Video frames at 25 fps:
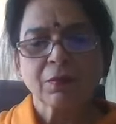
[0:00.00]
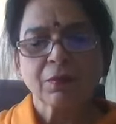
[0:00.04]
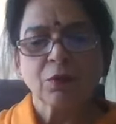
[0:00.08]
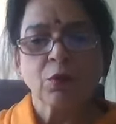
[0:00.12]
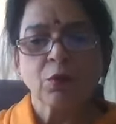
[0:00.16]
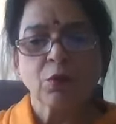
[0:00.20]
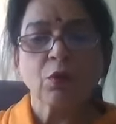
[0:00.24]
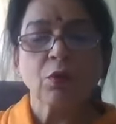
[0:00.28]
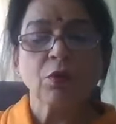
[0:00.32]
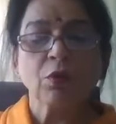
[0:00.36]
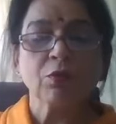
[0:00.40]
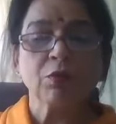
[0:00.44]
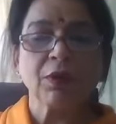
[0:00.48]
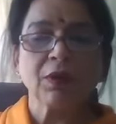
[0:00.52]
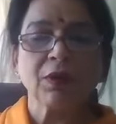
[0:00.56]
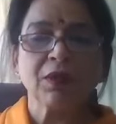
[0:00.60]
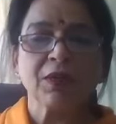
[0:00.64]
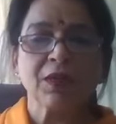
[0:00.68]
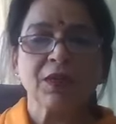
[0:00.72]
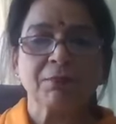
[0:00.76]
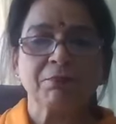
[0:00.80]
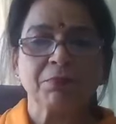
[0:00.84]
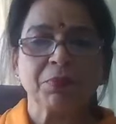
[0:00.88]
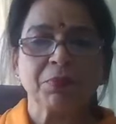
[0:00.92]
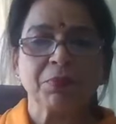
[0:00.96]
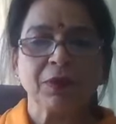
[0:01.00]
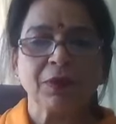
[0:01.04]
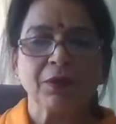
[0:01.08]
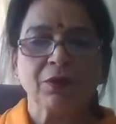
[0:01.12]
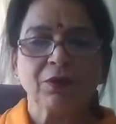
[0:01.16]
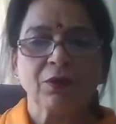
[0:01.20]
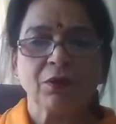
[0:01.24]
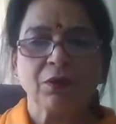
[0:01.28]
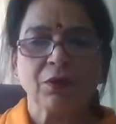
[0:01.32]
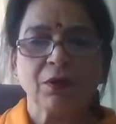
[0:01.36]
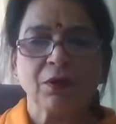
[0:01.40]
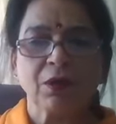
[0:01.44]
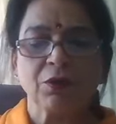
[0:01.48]
You go to the temple,
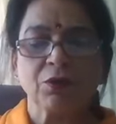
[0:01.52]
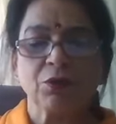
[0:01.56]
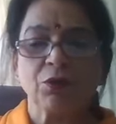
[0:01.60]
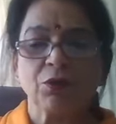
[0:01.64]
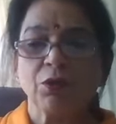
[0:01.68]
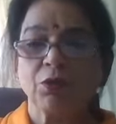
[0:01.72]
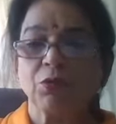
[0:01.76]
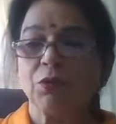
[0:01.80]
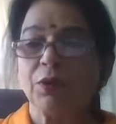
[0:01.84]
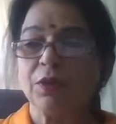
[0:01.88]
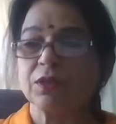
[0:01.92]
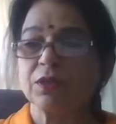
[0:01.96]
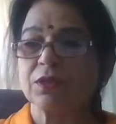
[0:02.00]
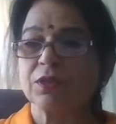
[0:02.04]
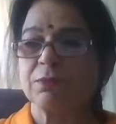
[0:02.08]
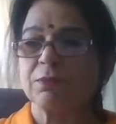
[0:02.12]
or you're doing